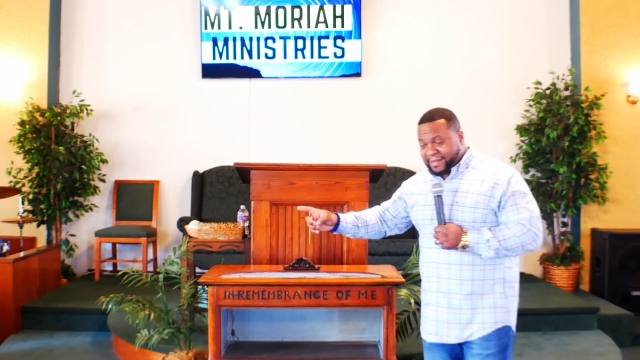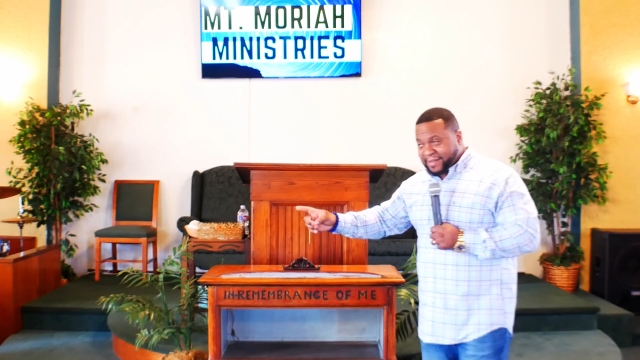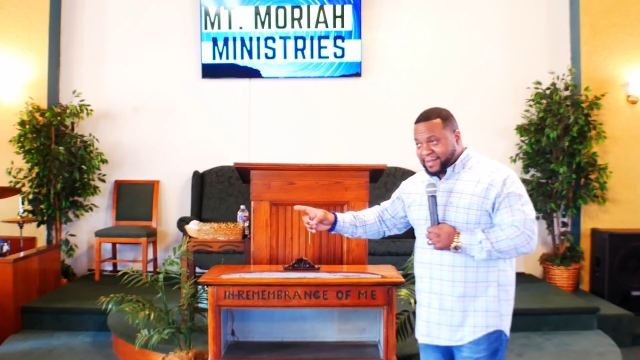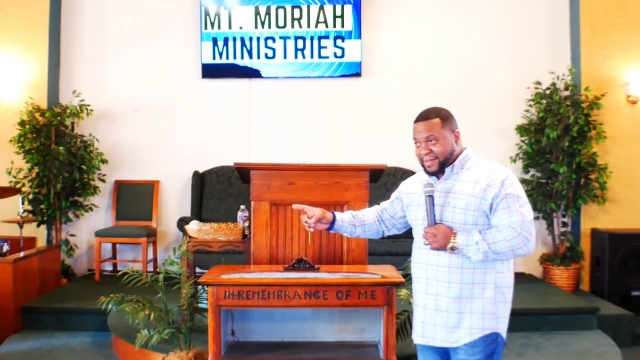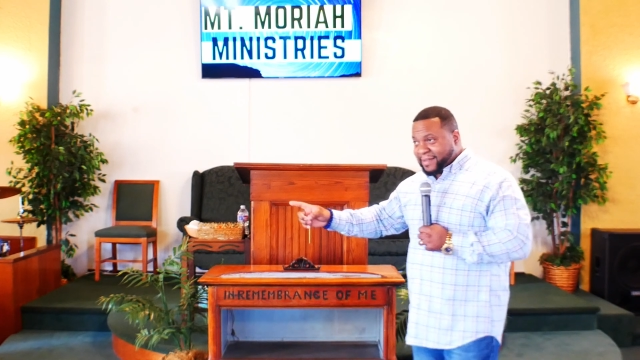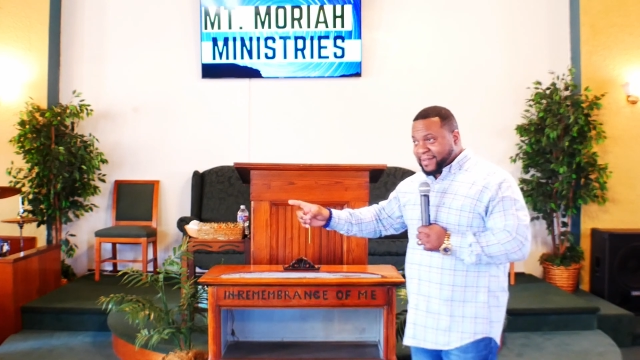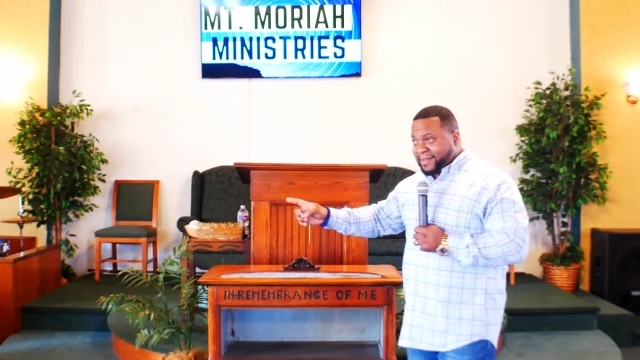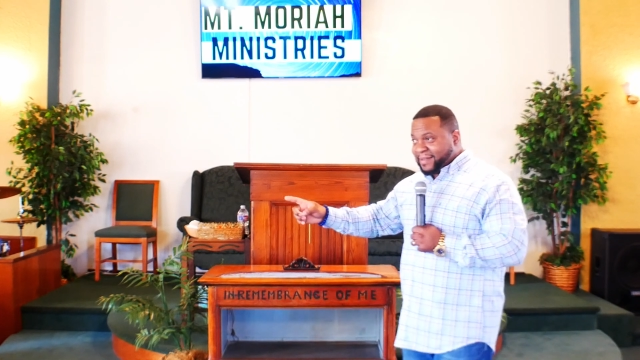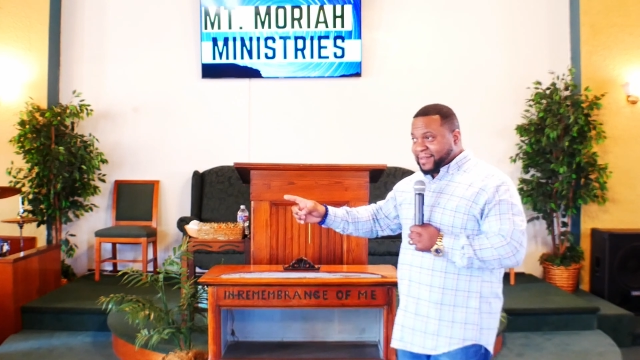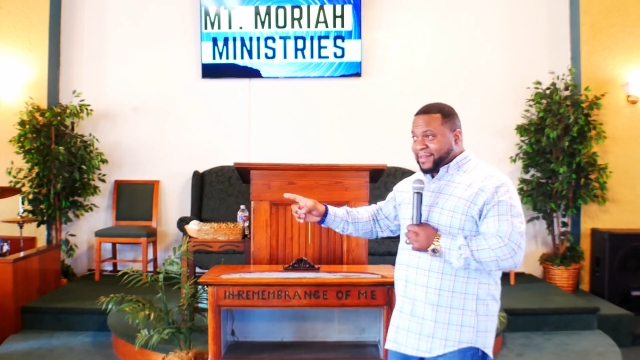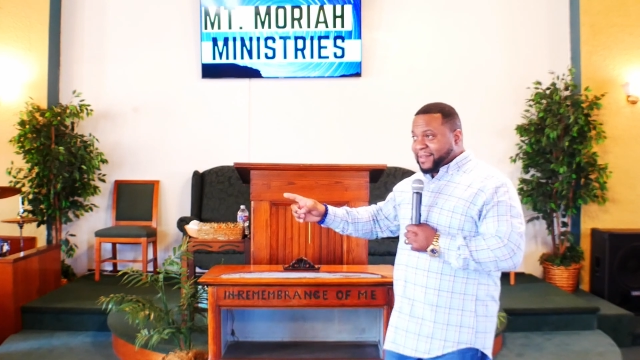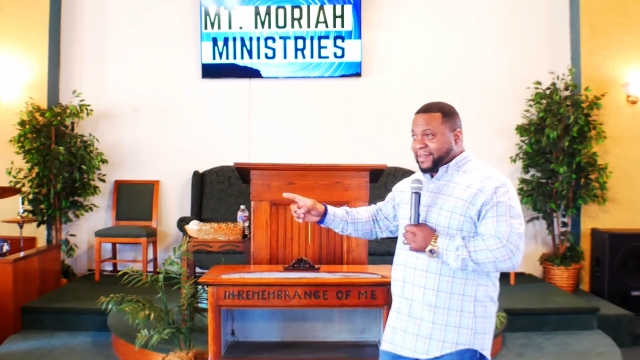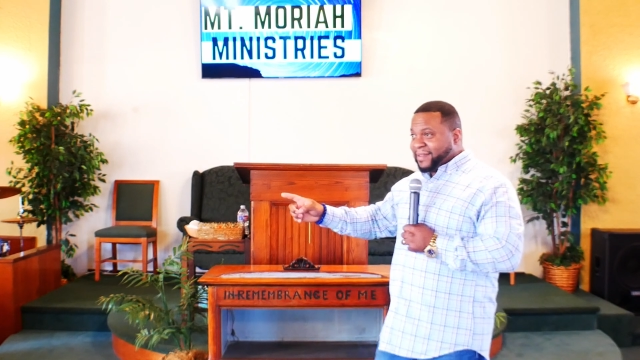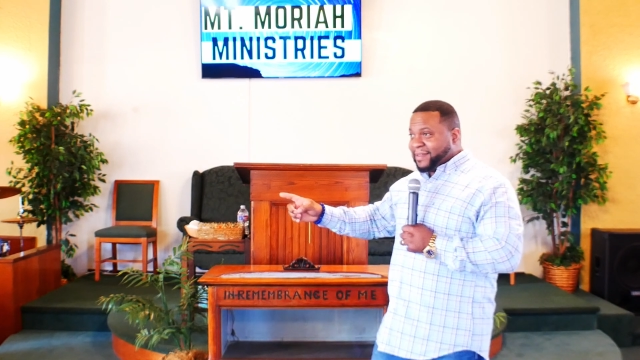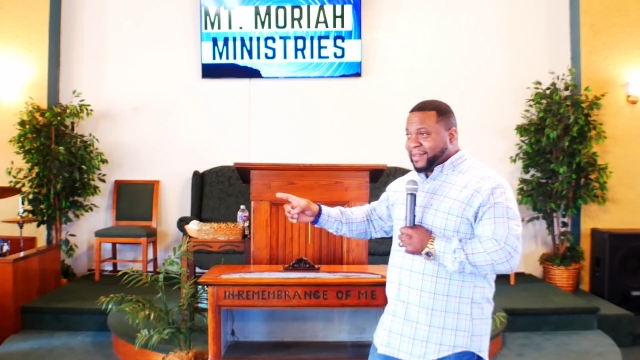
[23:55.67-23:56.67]

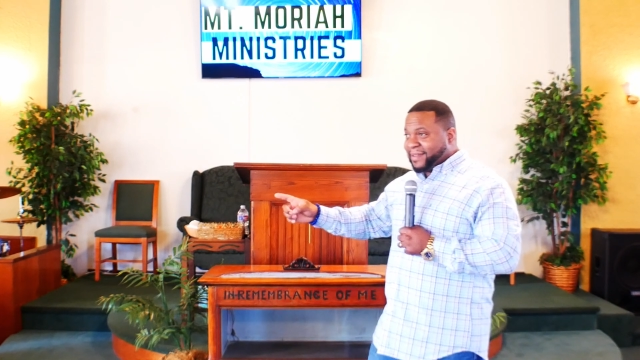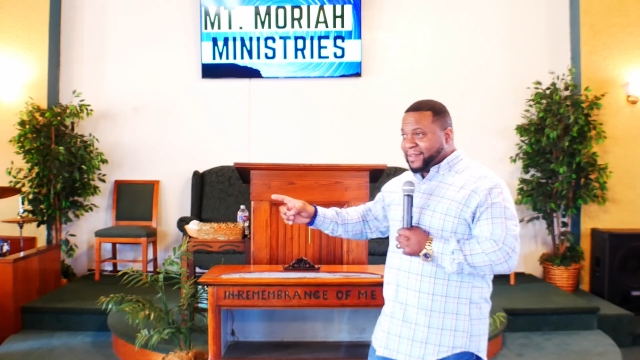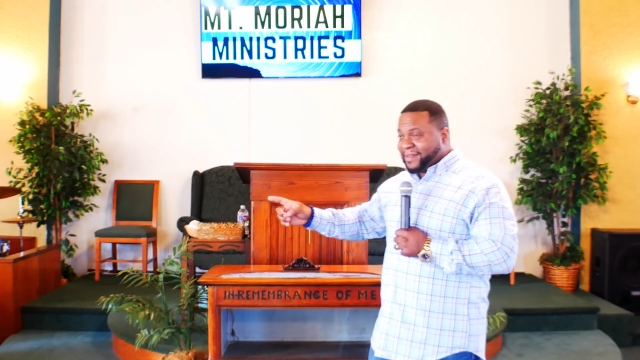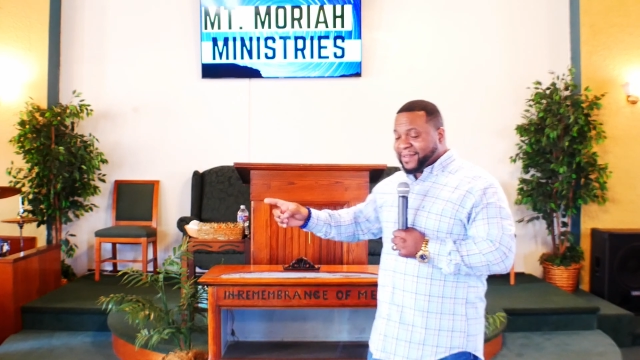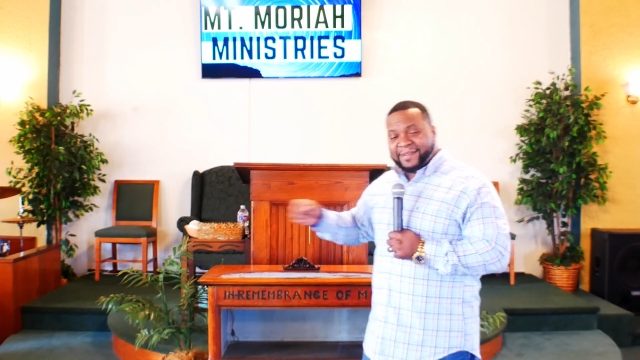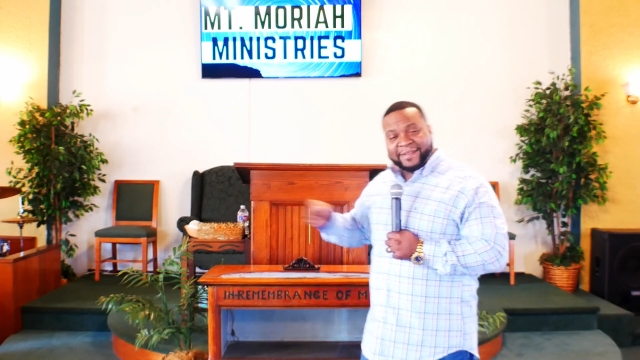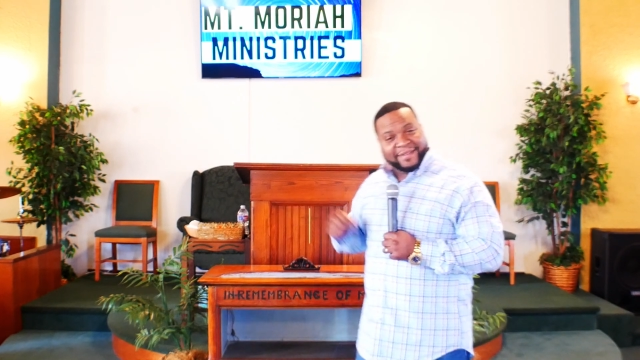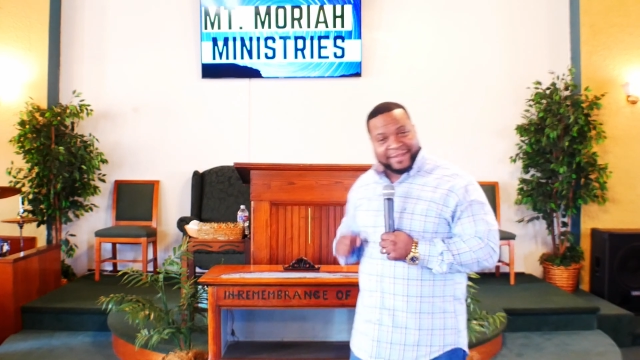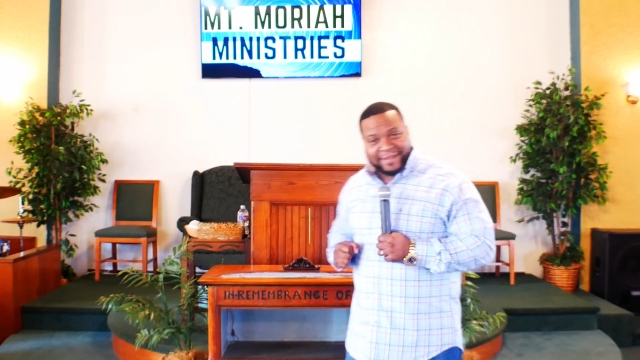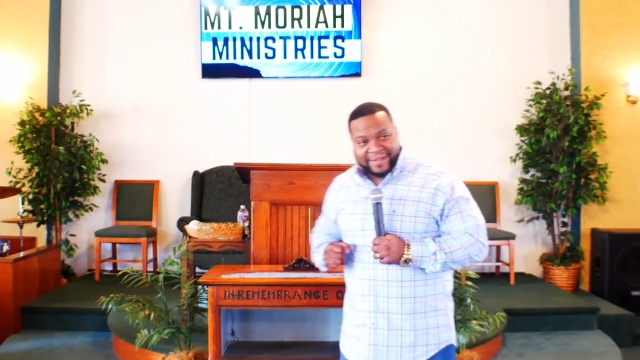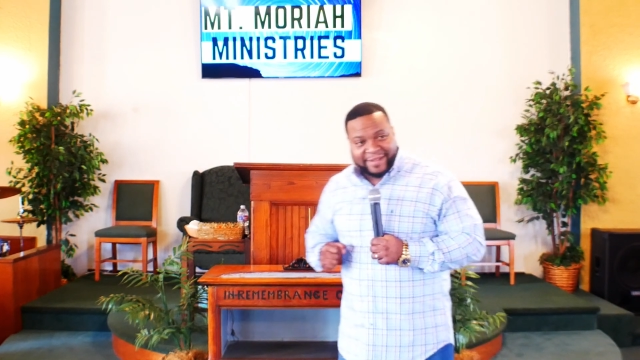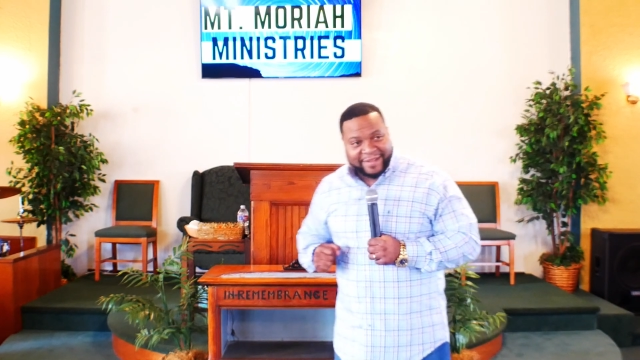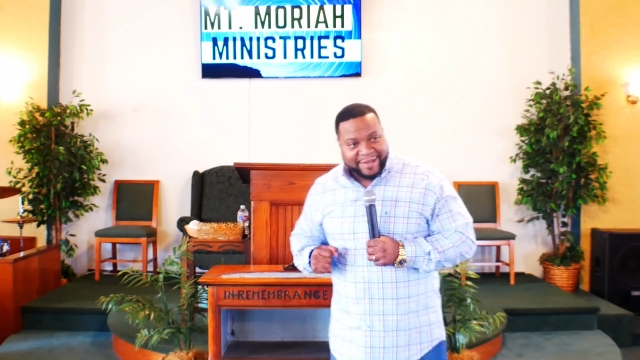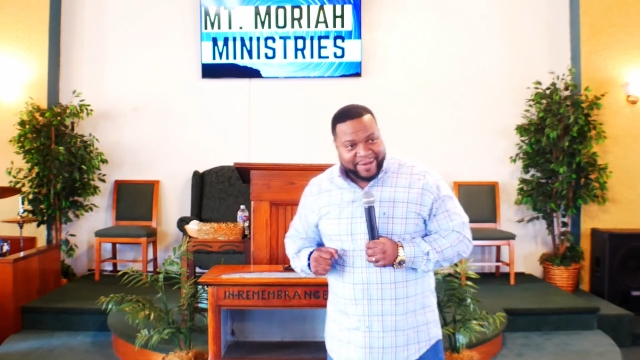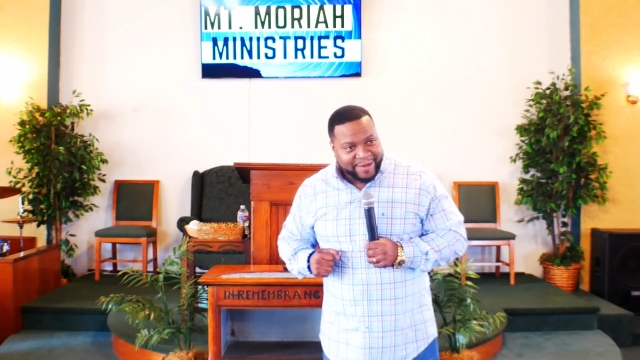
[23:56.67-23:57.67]

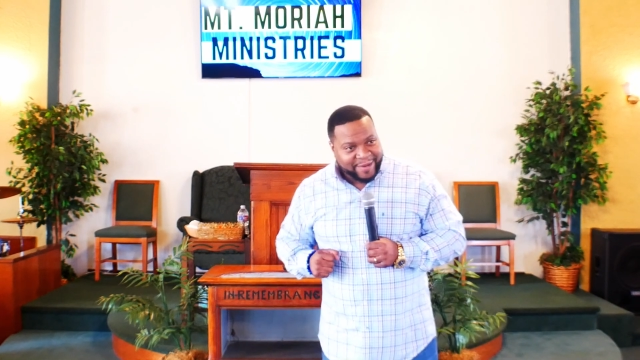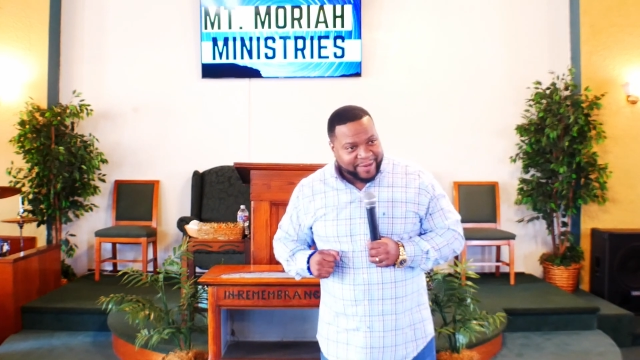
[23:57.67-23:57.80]
(silence)